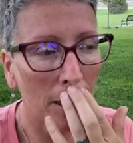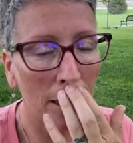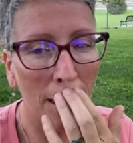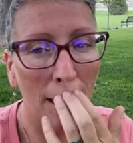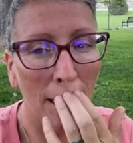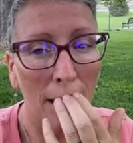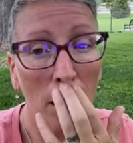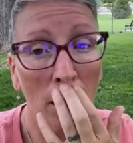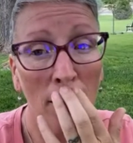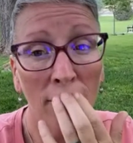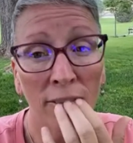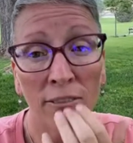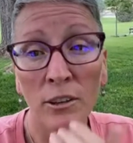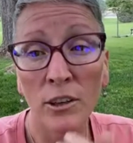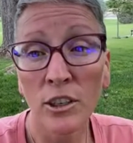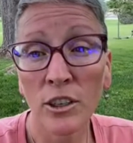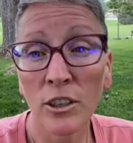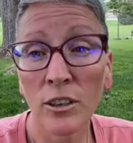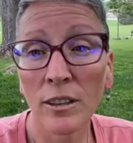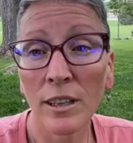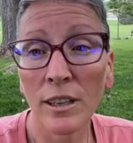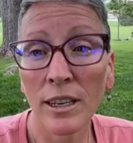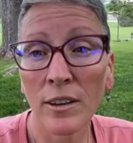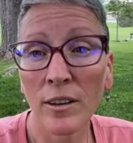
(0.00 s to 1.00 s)
Yeah, I'll for
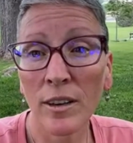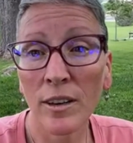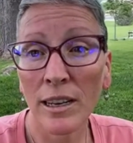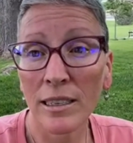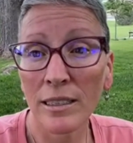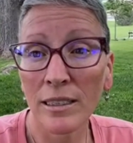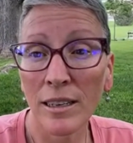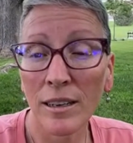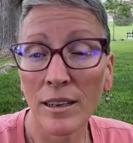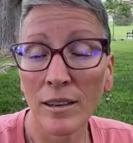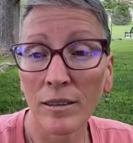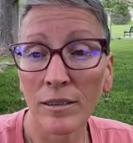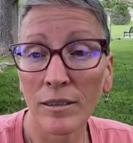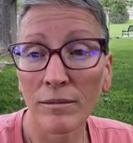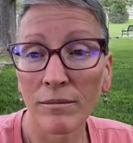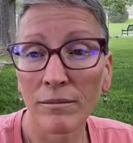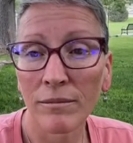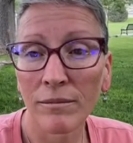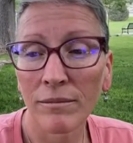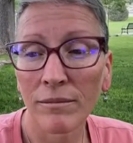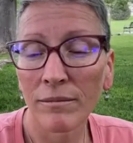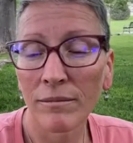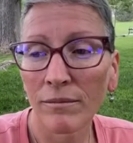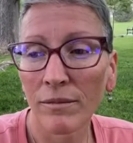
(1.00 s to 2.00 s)
sure let you guys know.
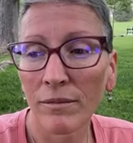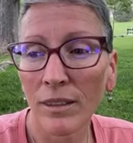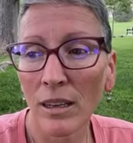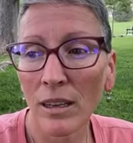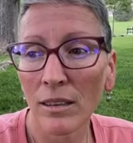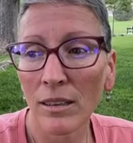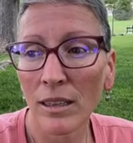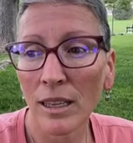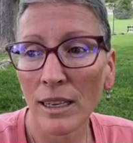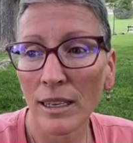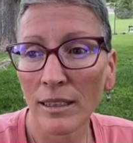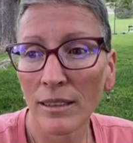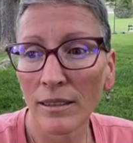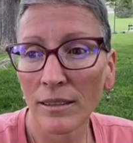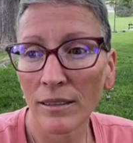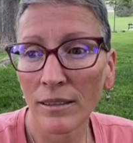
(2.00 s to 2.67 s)
I'll like,